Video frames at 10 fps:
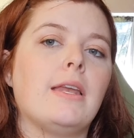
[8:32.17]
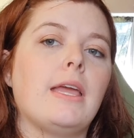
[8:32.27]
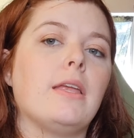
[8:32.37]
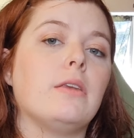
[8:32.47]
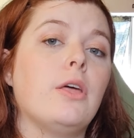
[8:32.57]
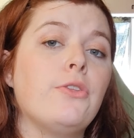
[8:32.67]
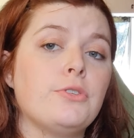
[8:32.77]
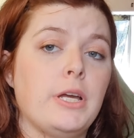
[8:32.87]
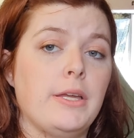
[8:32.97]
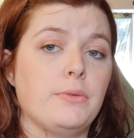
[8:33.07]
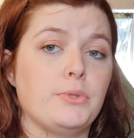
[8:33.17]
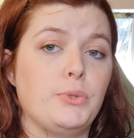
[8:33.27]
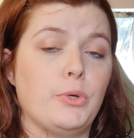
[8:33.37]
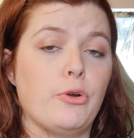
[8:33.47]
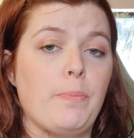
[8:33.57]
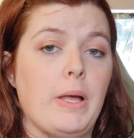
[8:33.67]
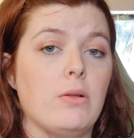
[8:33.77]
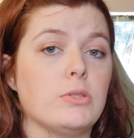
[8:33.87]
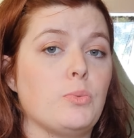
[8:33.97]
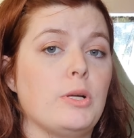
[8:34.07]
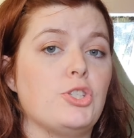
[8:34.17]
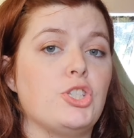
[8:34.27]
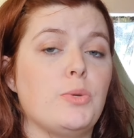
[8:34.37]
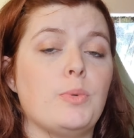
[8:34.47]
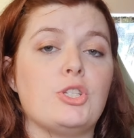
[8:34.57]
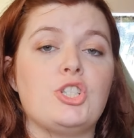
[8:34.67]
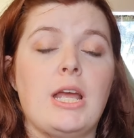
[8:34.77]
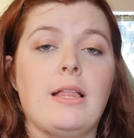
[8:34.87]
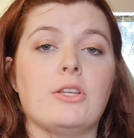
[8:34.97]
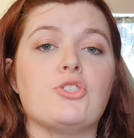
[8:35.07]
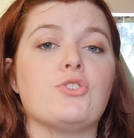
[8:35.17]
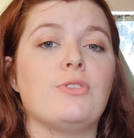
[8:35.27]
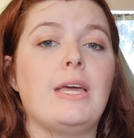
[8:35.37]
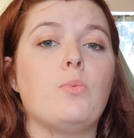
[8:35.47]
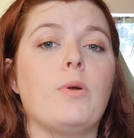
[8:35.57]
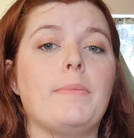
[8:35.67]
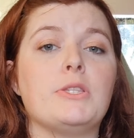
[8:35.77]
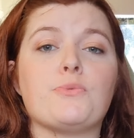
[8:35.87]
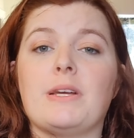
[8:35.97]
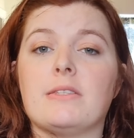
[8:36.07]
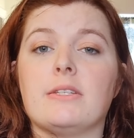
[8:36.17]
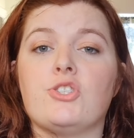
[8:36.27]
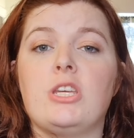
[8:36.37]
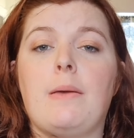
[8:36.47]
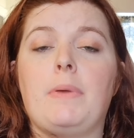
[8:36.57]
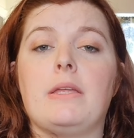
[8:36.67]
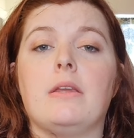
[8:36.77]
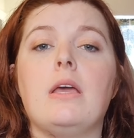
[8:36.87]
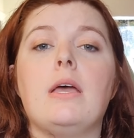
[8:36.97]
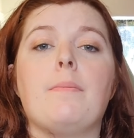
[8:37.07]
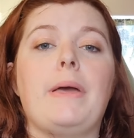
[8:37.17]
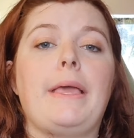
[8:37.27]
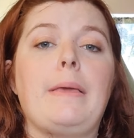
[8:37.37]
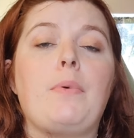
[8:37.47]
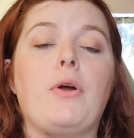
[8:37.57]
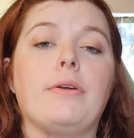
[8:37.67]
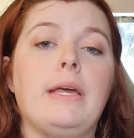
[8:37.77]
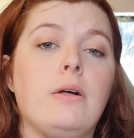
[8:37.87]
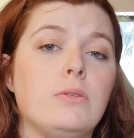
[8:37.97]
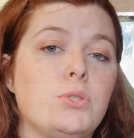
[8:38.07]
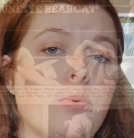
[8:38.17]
add another title to her belt when she would challenge then women's wrestling champion Peggy Parnell